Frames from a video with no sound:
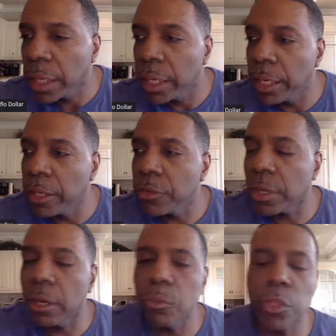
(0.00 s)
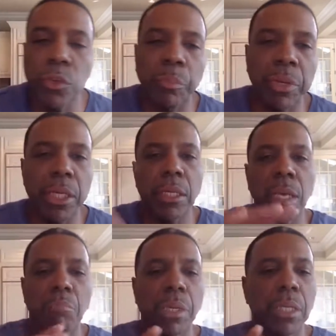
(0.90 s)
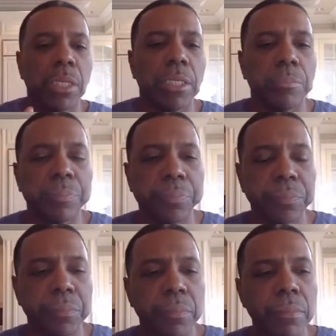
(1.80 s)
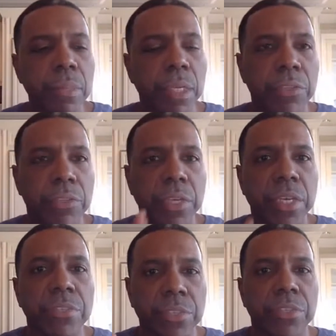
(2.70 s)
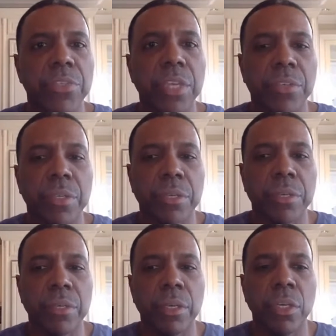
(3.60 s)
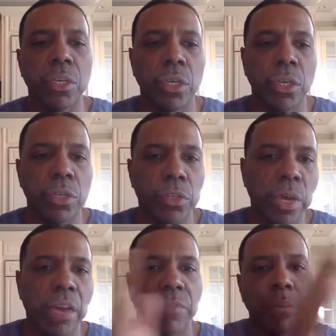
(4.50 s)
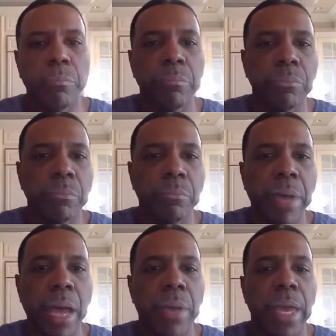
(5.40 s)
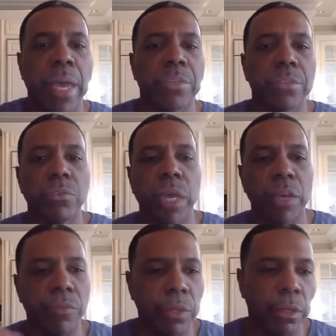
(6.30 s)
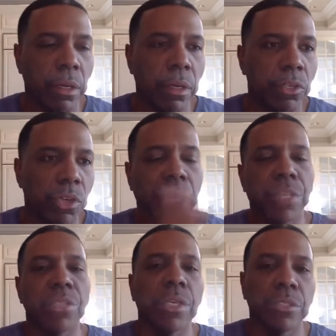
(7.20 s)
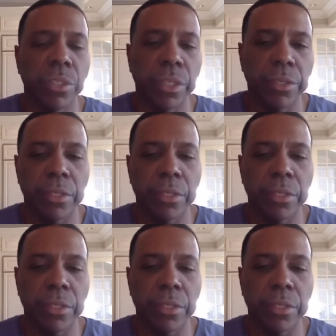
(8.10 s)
is when you plead that blood, it says to Satan, you have to bypass. You can't touch this.